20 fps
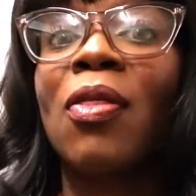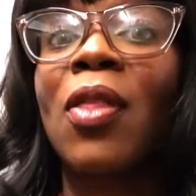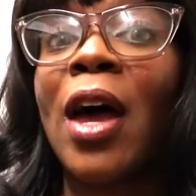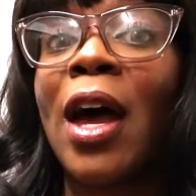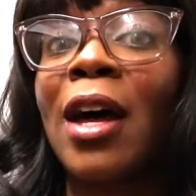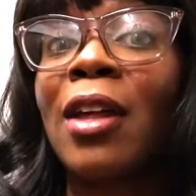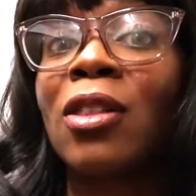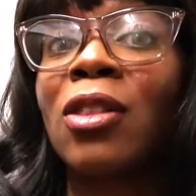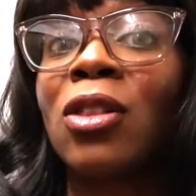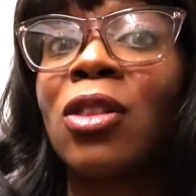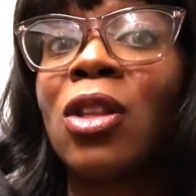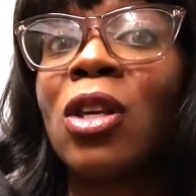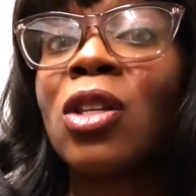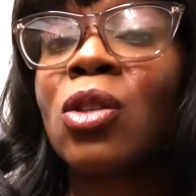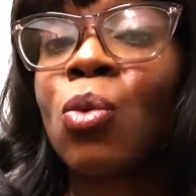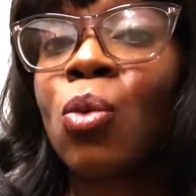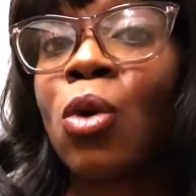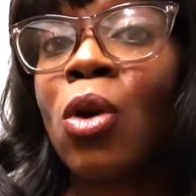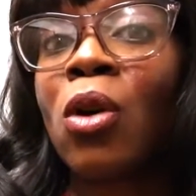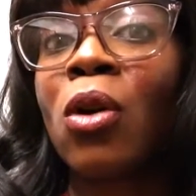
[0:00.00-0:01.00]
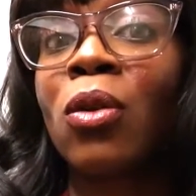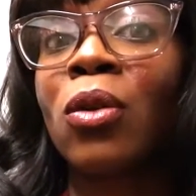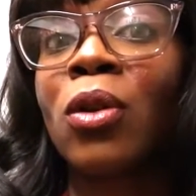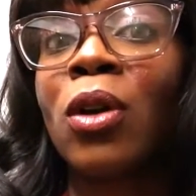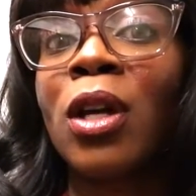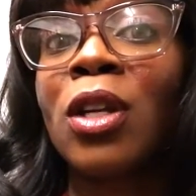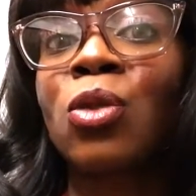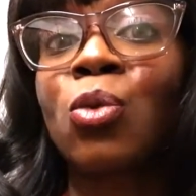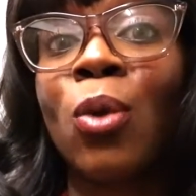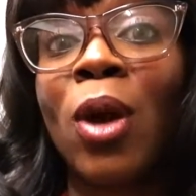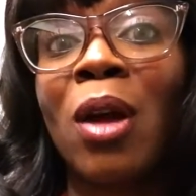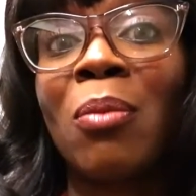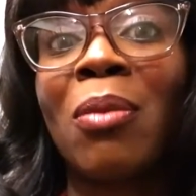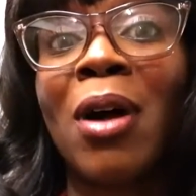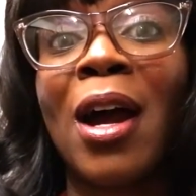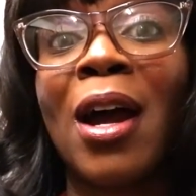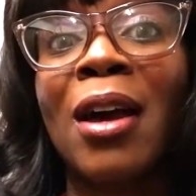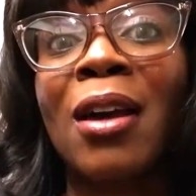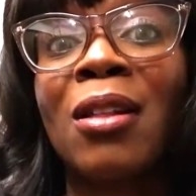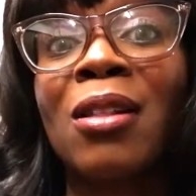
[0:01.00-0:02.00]
that this world is ran
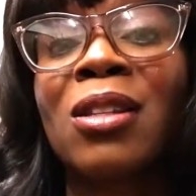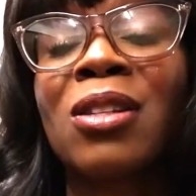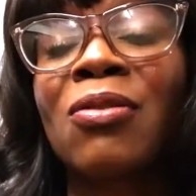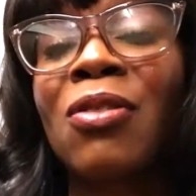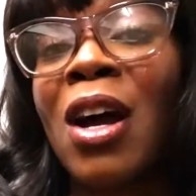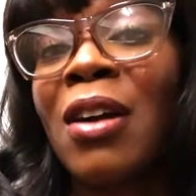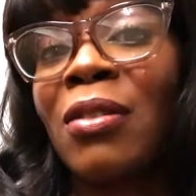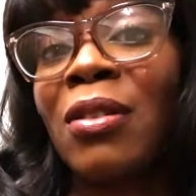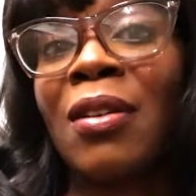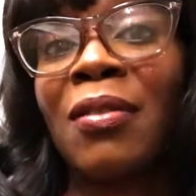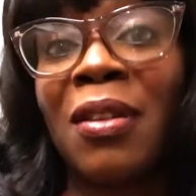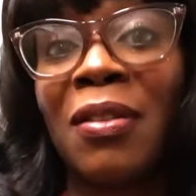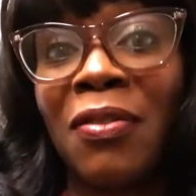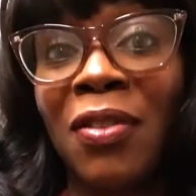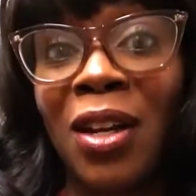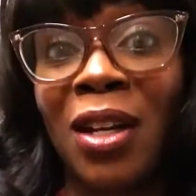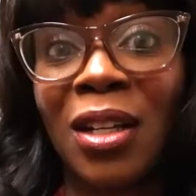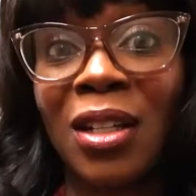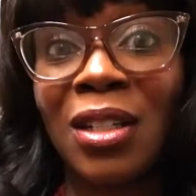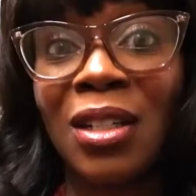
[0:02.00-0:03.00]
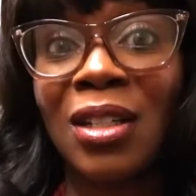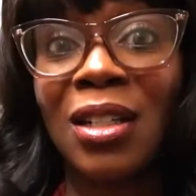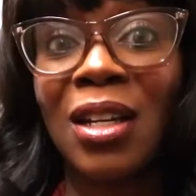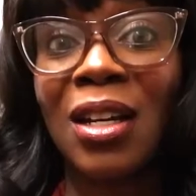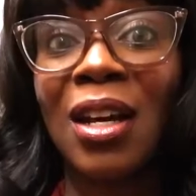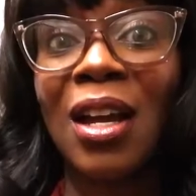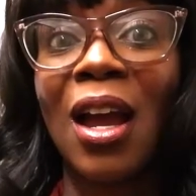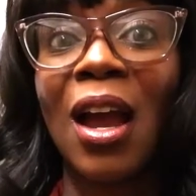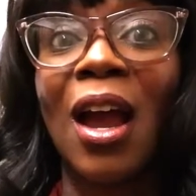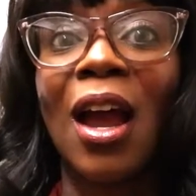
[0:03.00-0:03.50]
by survival of the fittest.